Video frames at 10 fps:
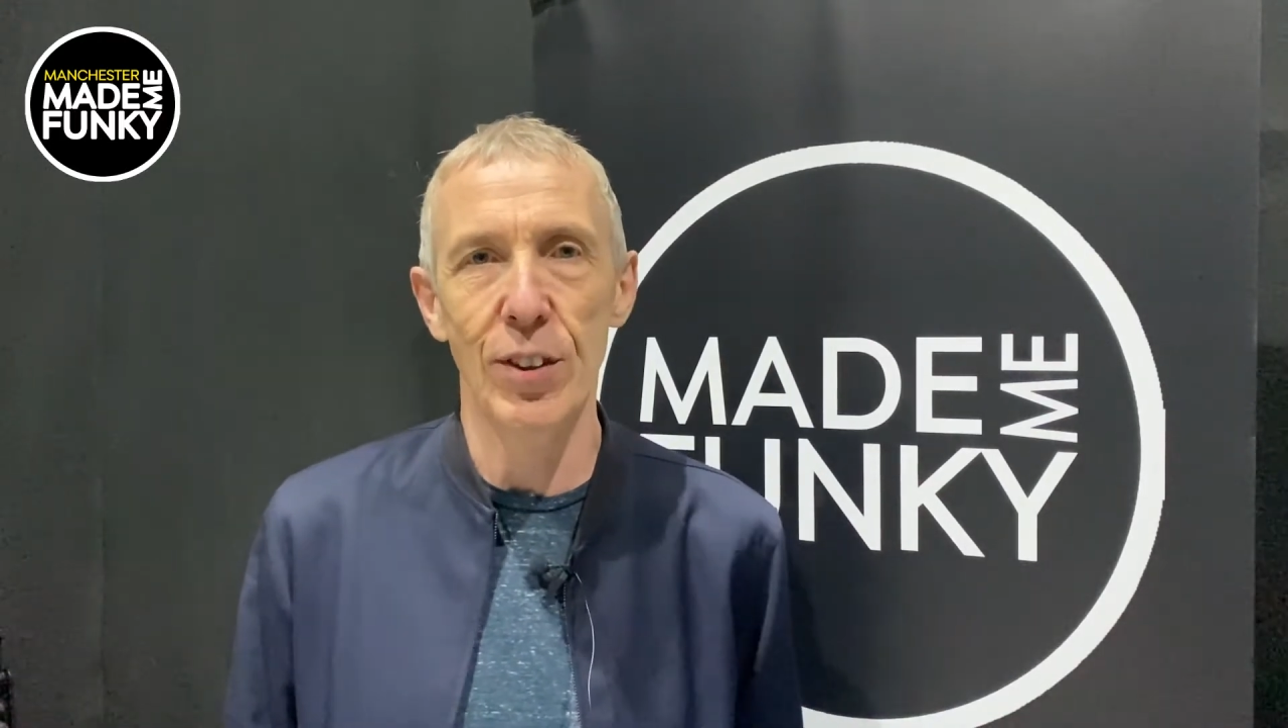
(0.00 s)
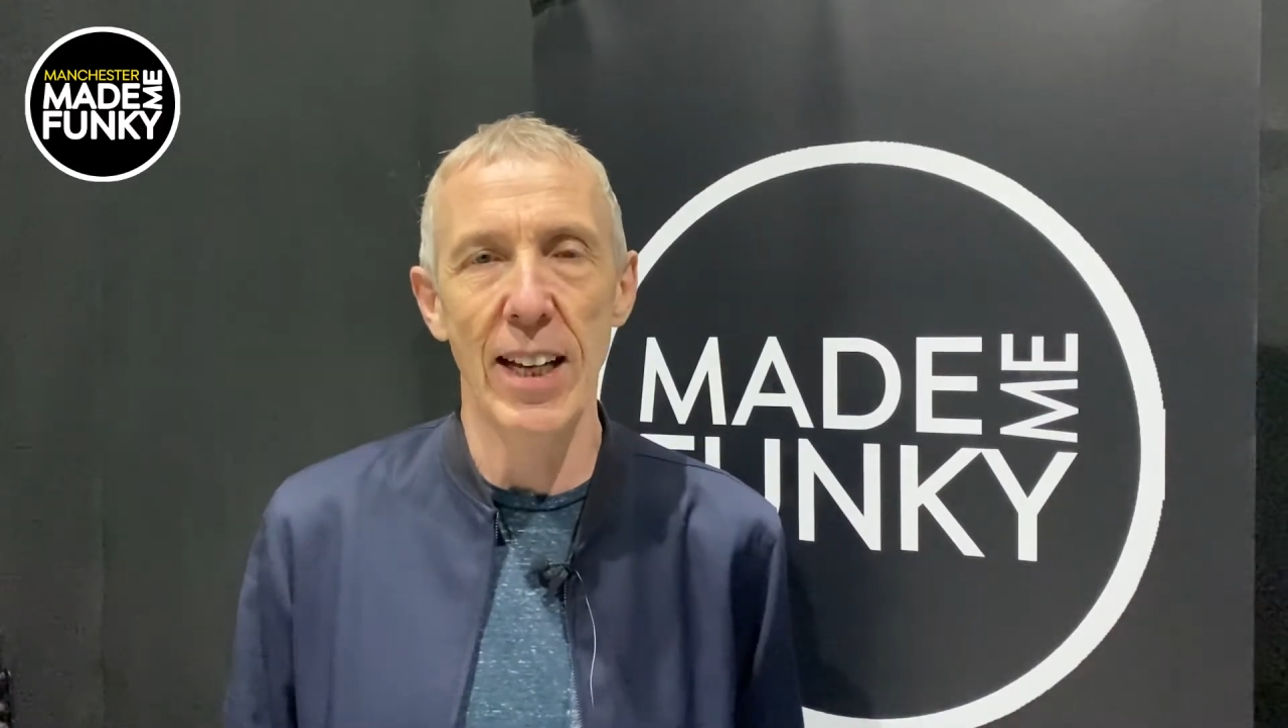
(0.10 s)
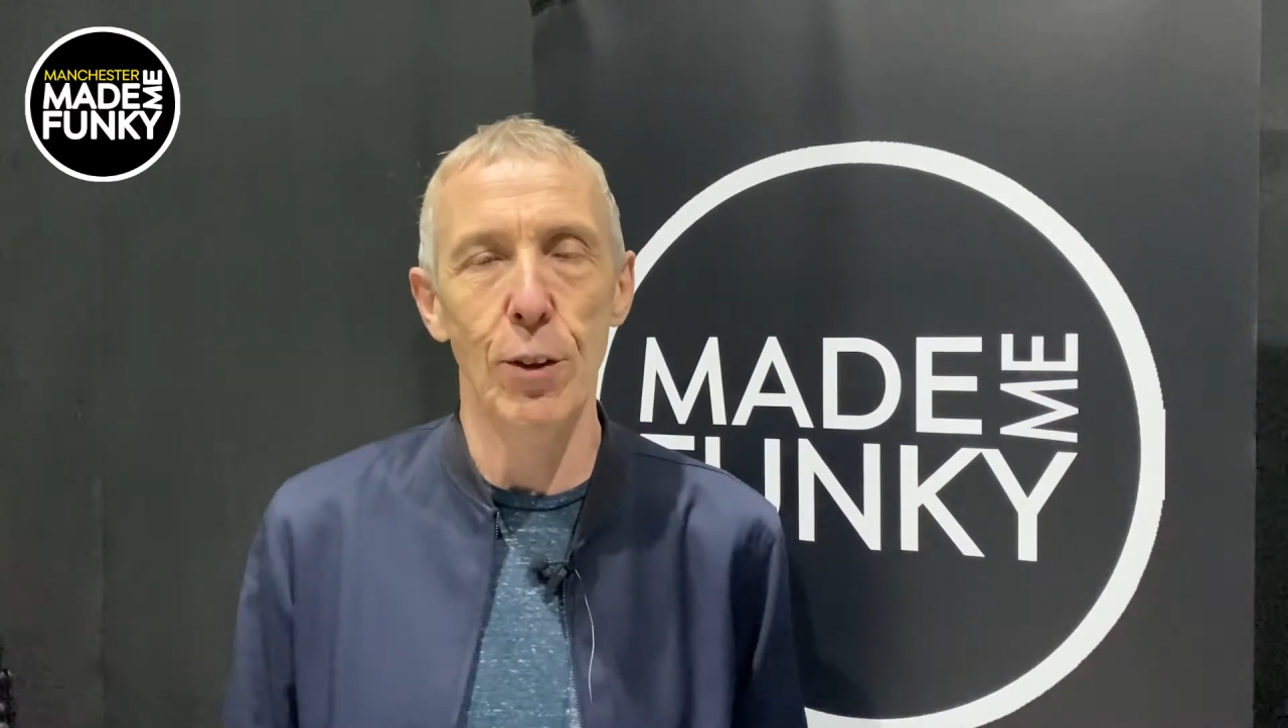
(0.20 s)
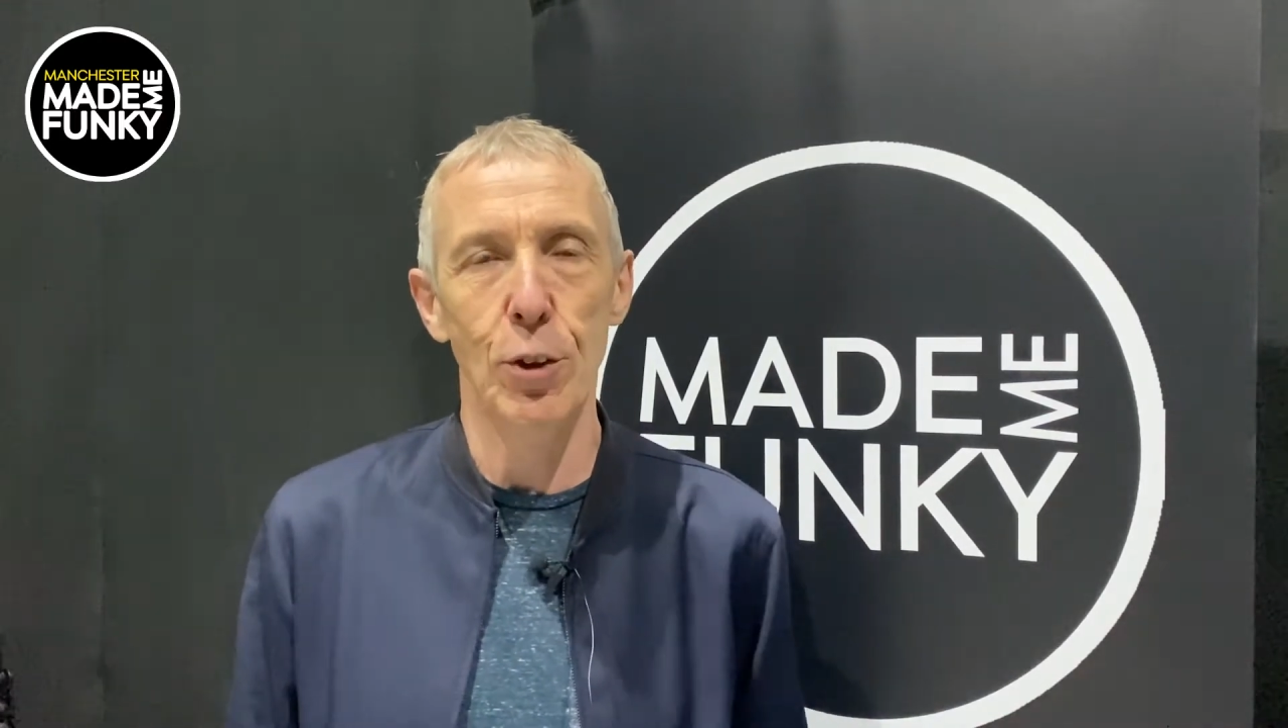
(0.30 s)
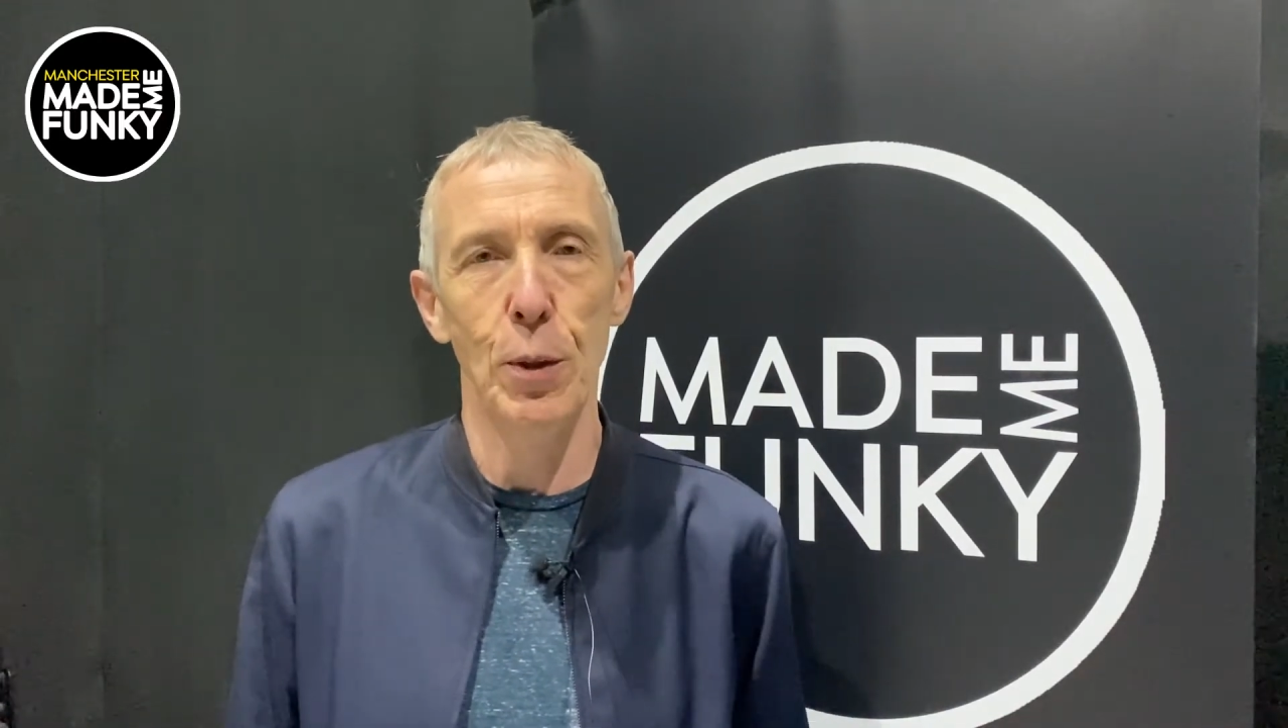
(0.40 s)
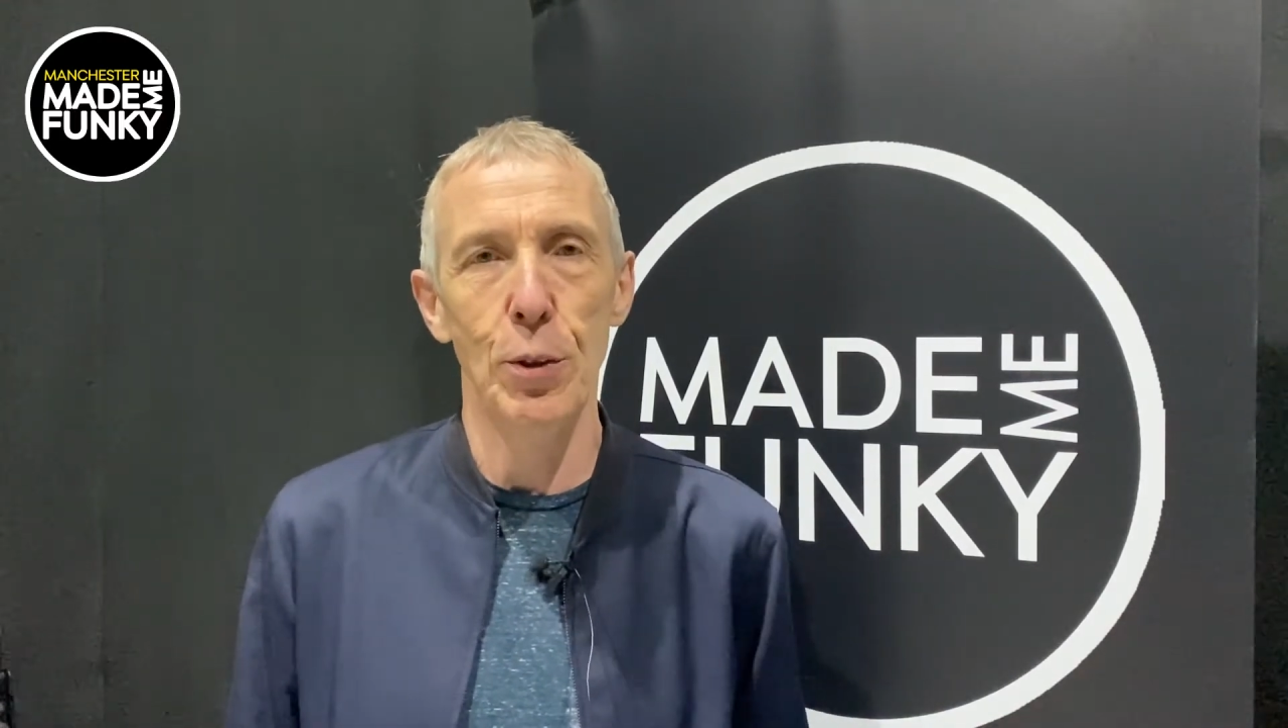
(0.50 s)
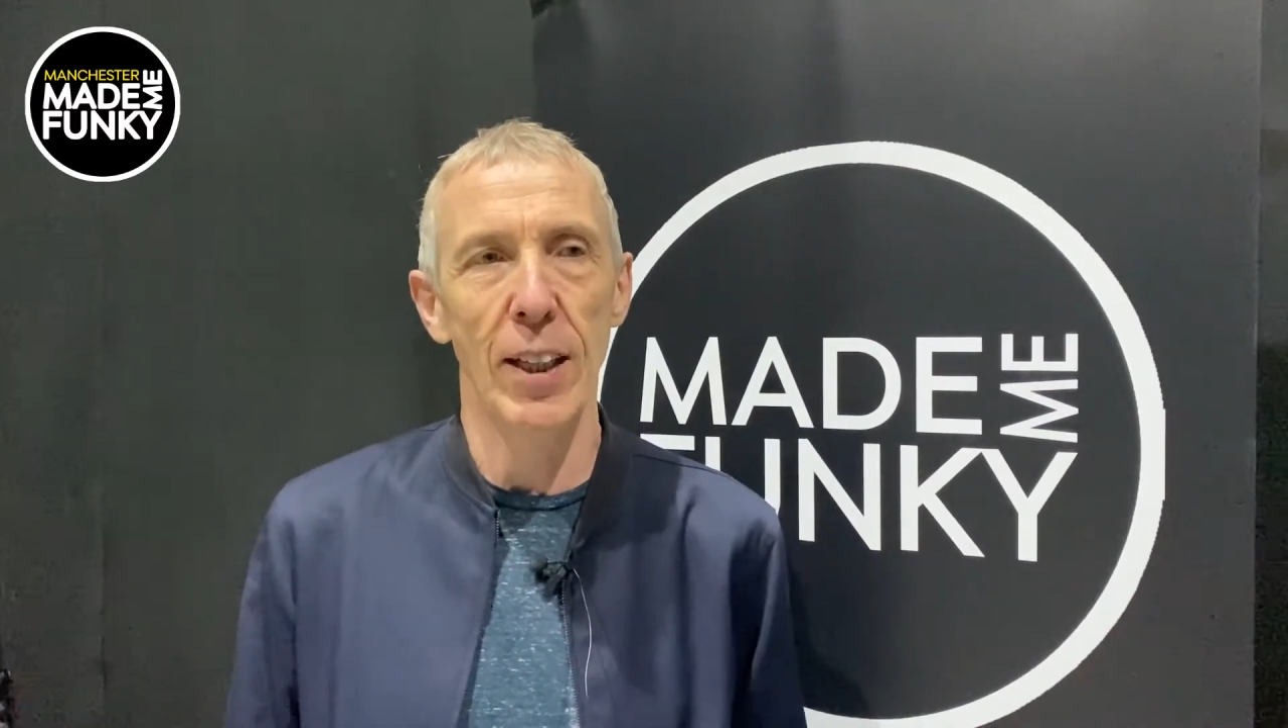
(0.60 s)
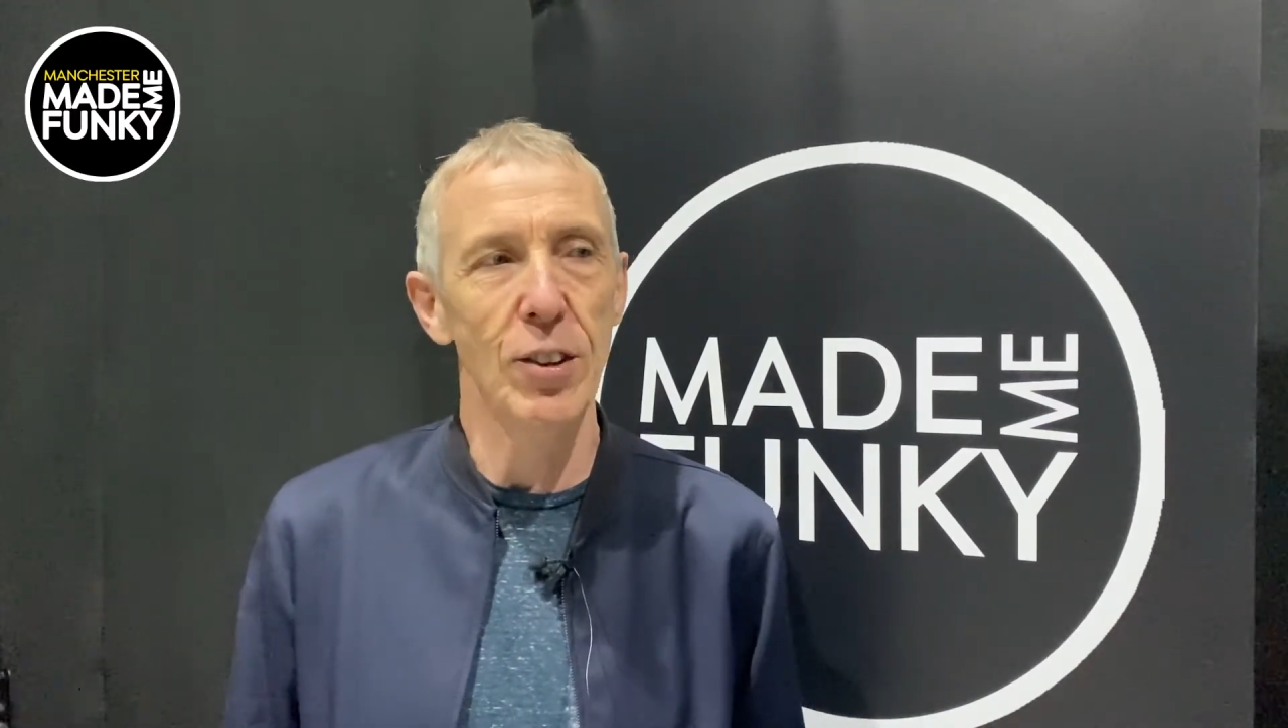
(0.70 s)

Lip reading: house music.